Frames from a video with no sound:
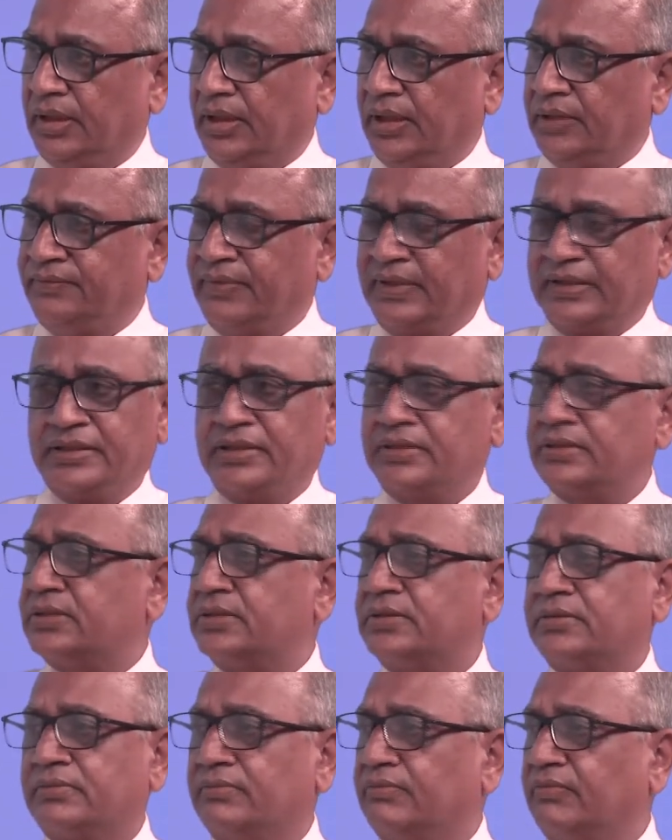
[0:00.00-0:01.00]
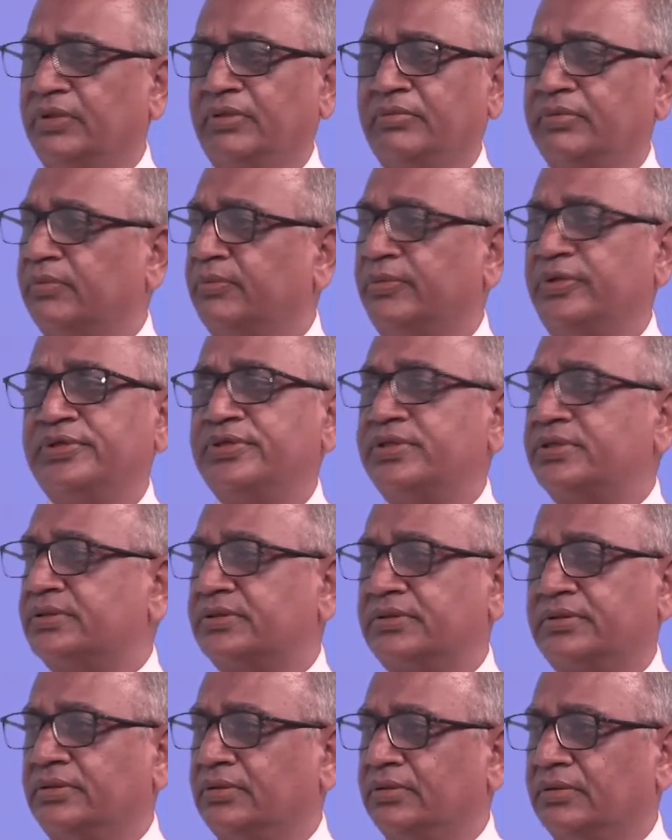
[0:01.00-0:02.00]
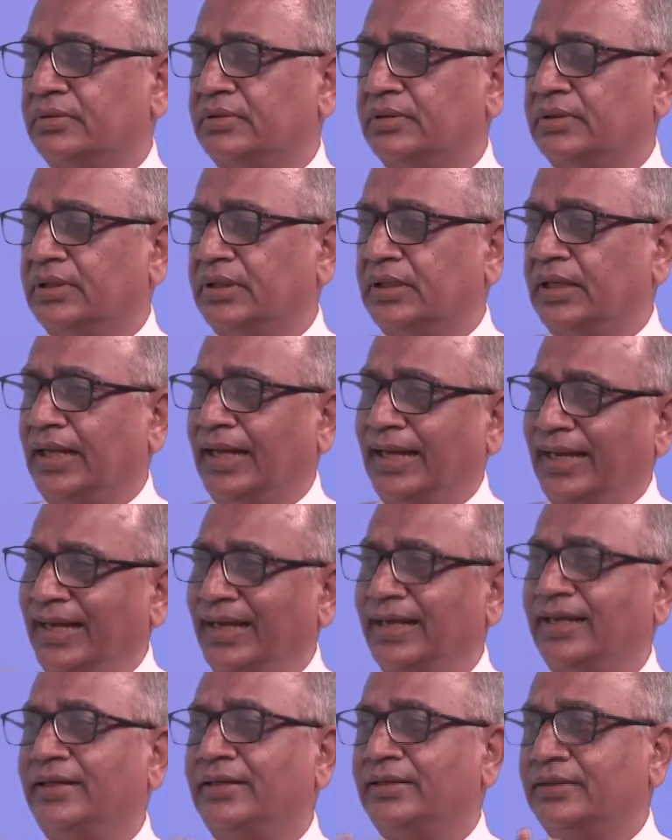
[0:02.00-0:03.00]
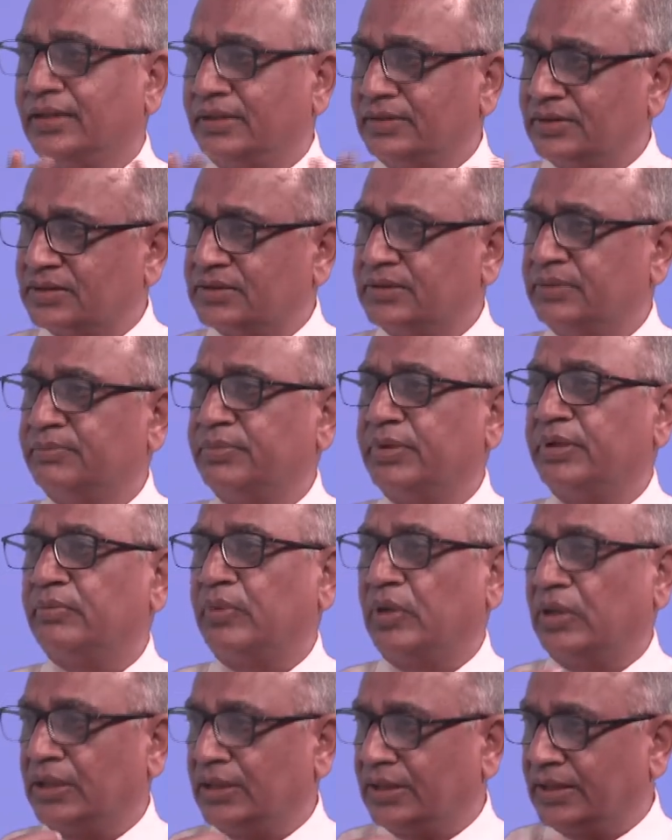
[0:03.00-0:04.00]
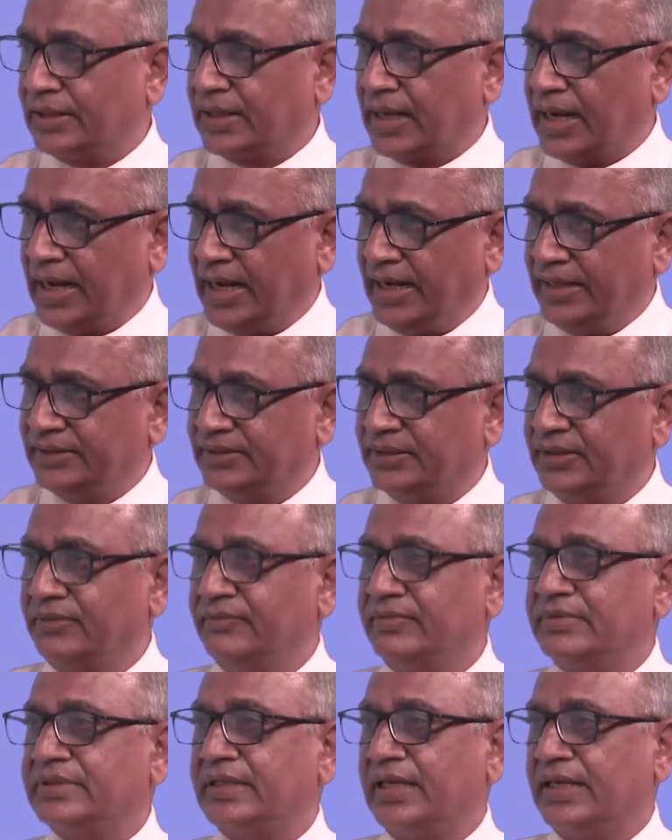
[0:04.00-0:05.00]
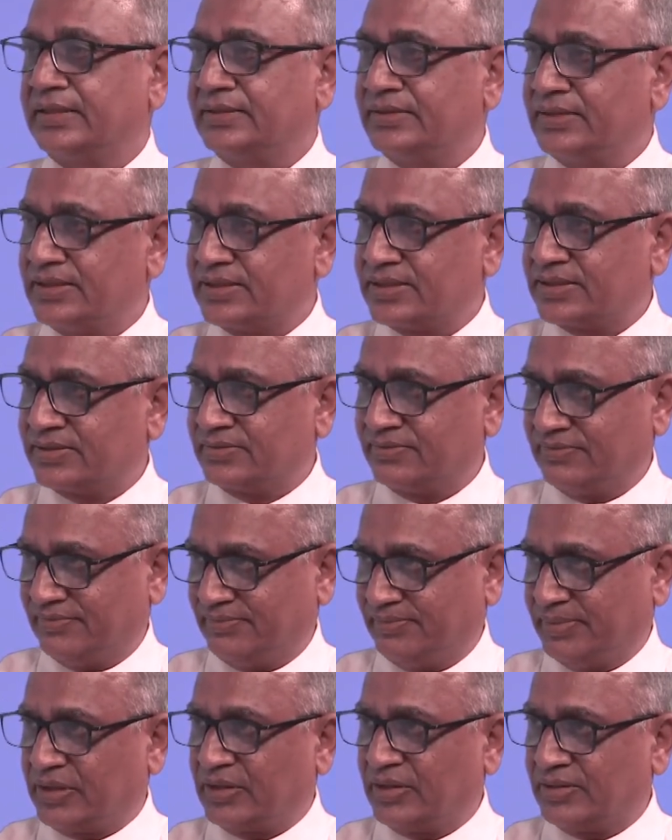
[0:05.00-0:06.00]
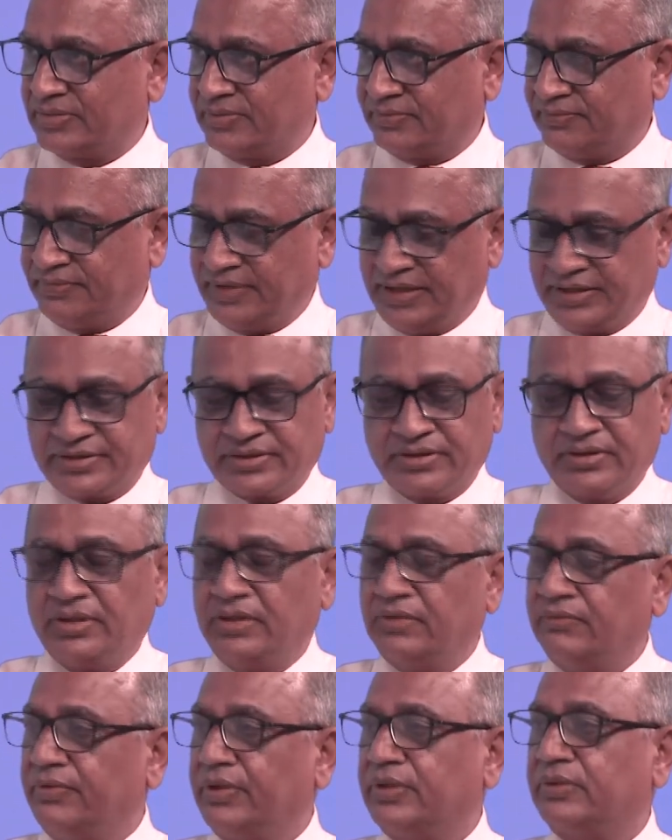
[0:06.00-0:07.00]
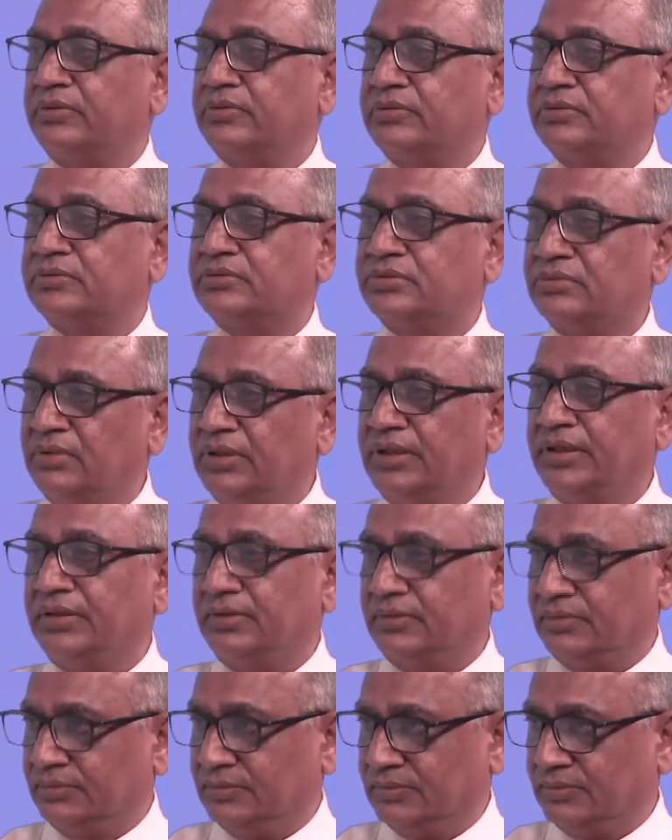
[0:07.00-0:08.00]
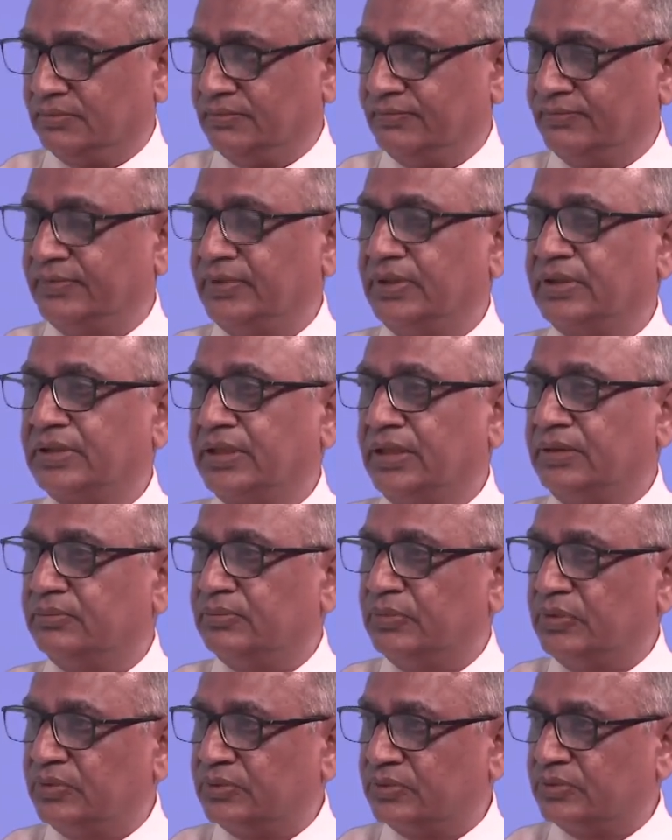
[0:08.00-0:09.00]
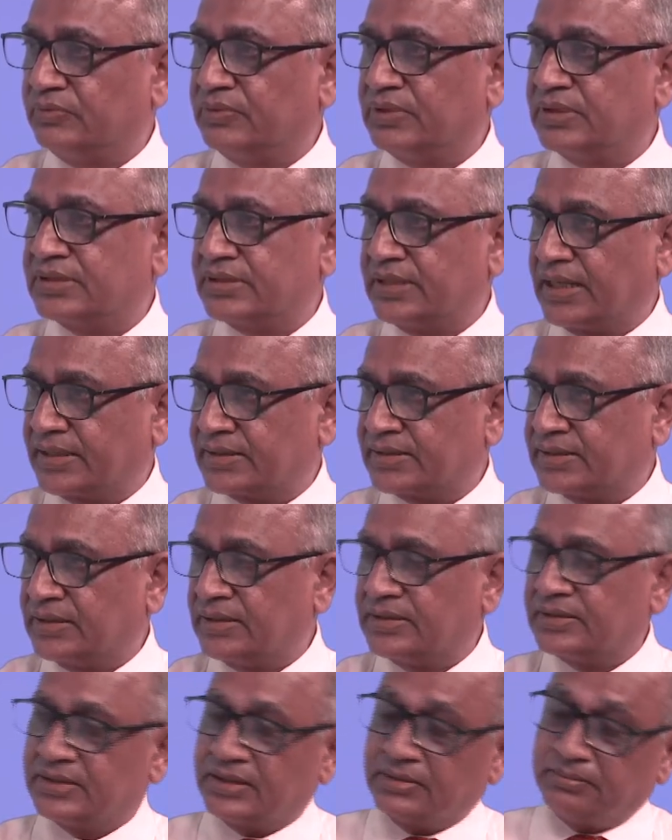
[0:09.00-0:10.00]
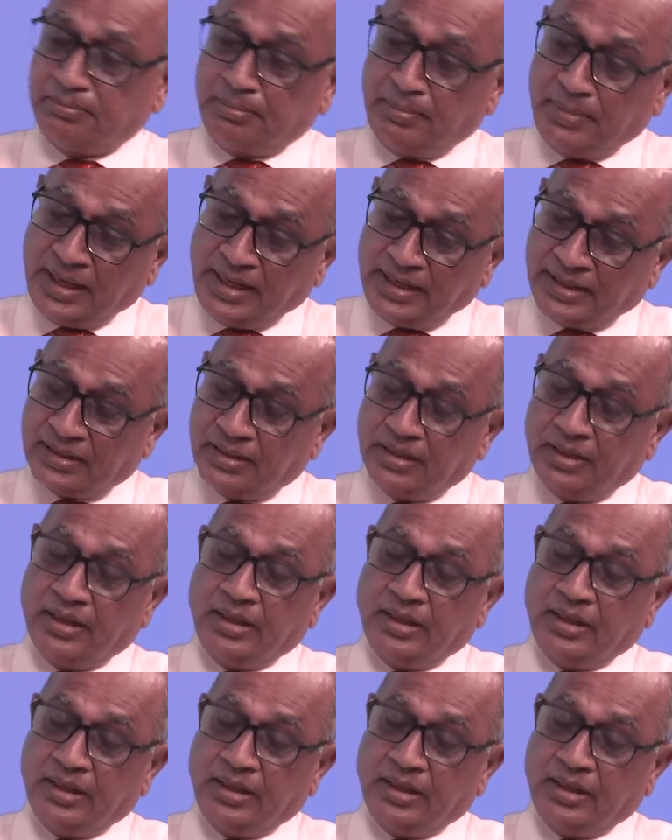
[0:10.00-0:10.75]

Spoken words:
In fact, it is one of the most elegant and the simple model that I think which exists, because of which we could truly work and move towards excellence and make